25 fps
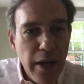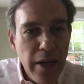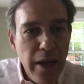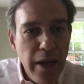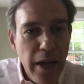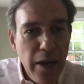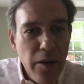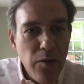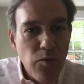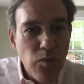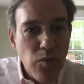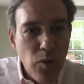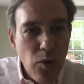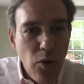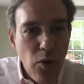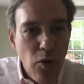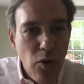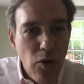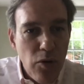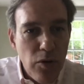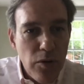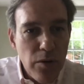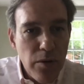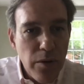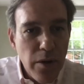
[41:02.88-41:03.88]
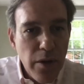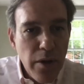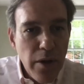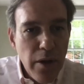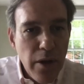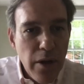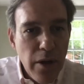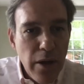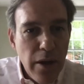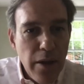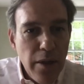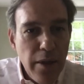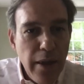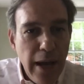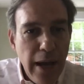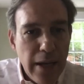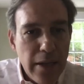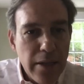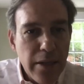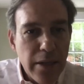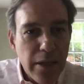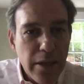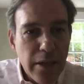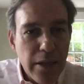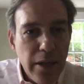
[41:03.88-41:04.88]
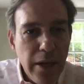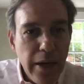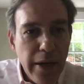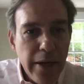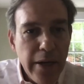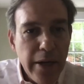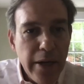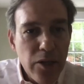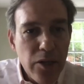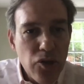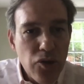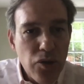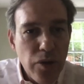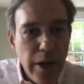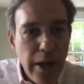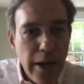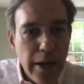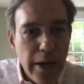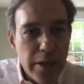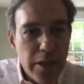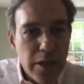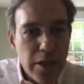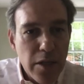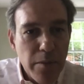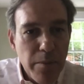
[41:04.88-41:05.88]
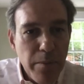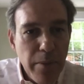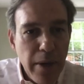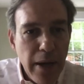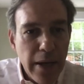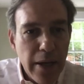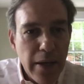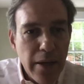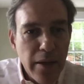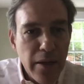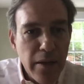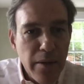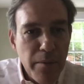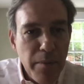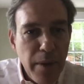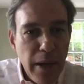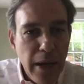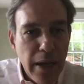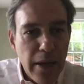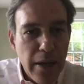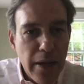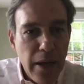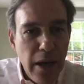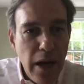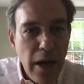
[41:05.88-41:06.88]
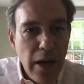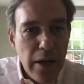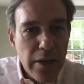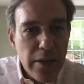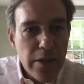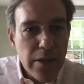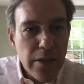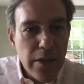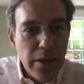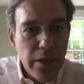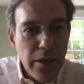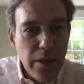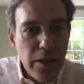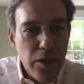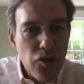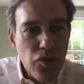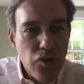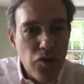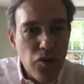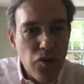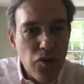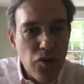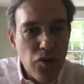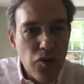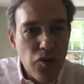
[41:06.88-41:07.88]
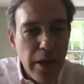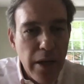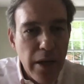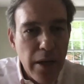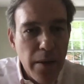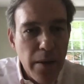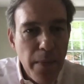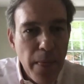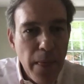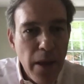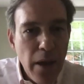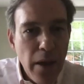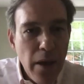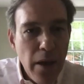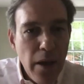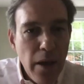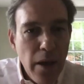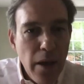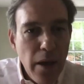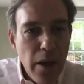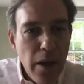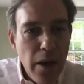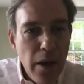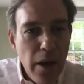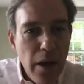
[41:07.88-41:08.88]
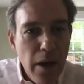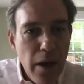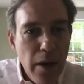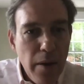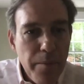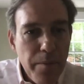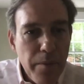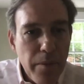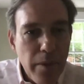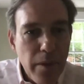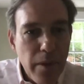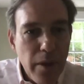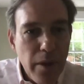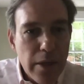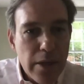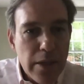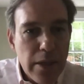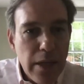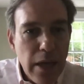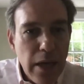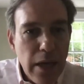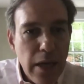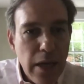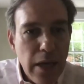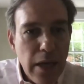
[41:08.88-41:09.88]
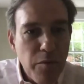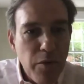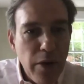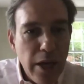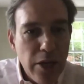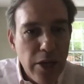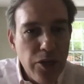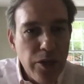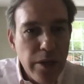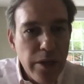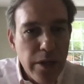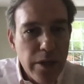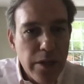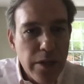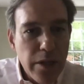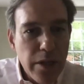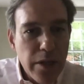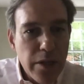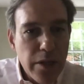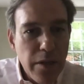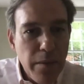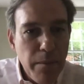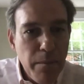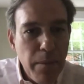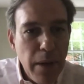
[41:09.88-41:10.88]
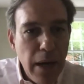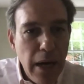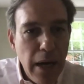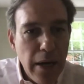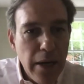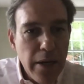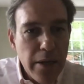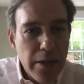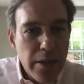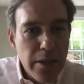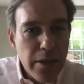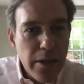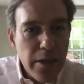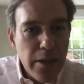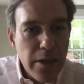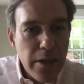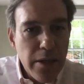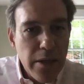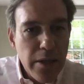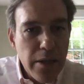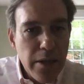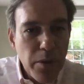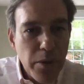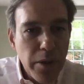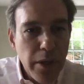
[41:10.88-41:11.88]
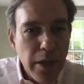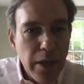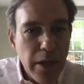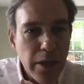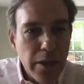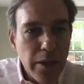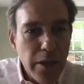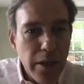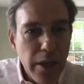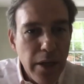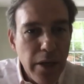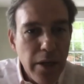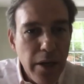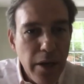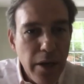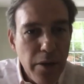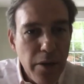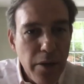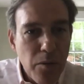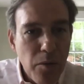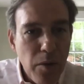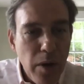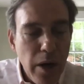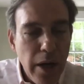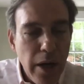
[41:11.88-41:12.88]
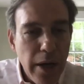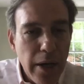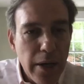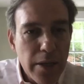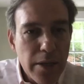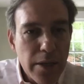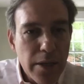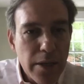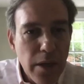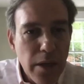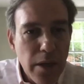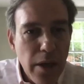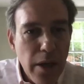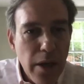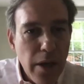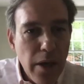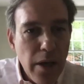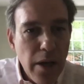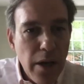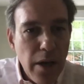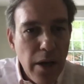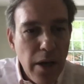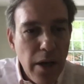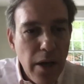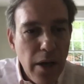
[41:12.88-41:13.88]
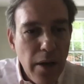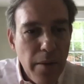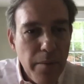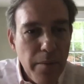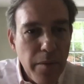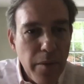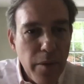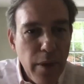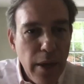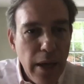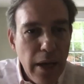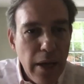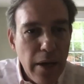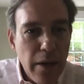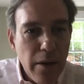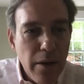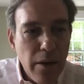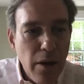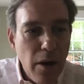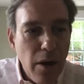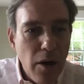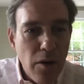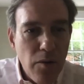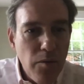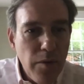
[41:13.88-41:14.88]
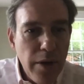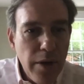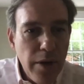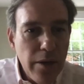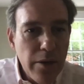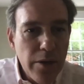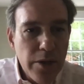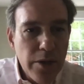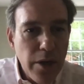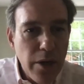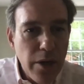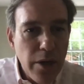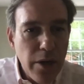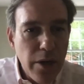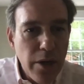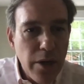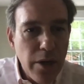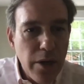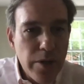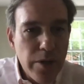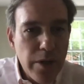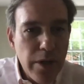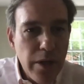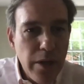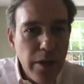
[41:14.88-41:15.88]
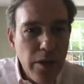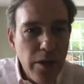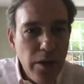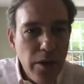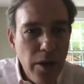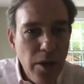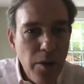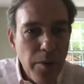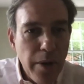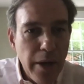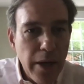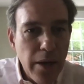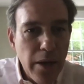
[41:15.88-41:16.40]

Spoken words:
a role in that declining trust by constantly trumpeting a set of prejudices and biases, politically and otherwise, that our readers aren't interested in knowing.